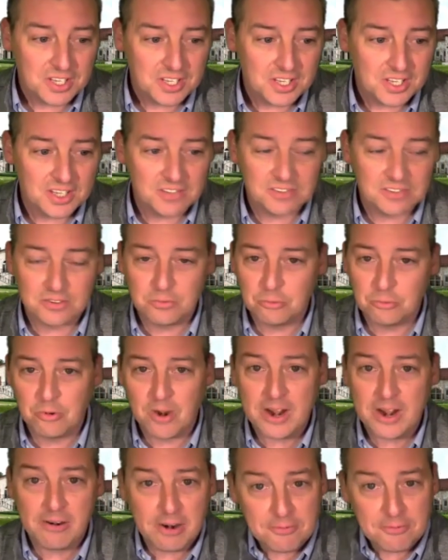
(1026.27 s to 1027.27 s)
is
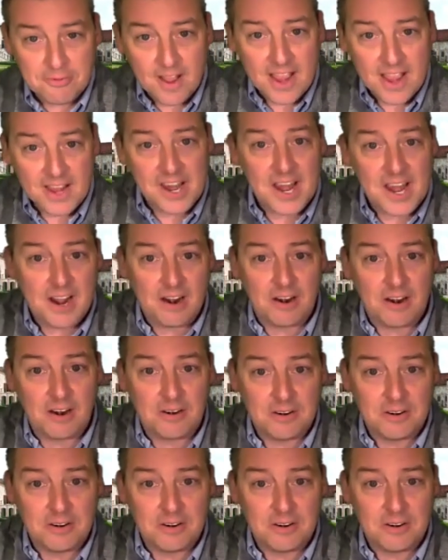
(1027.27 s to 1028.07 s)
rarefied air.